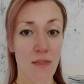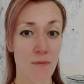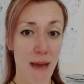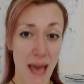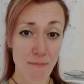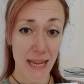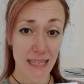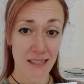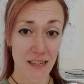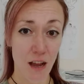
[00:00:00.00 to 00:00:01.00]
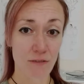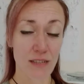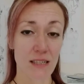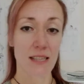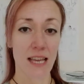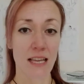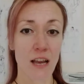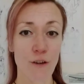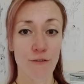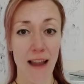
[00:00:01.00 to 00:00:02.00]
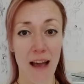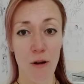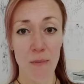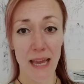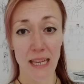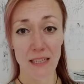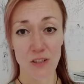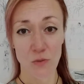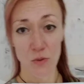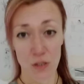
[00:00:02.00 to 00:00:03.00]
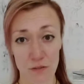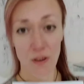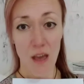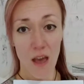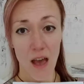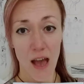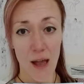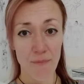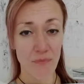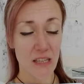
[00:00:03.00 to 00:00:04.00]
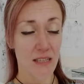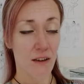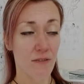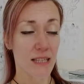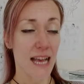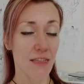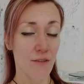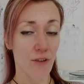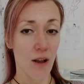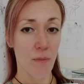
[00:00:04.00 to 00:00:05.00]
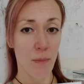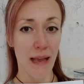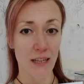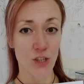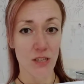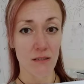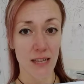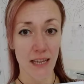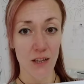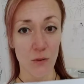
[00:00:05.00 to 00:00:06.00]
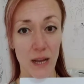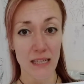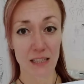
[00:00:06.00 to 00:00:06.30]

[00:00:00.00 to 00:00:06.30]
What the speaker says: The man-made stuff is the flour-made sort of the stuff that's had the fibre packaging taken away.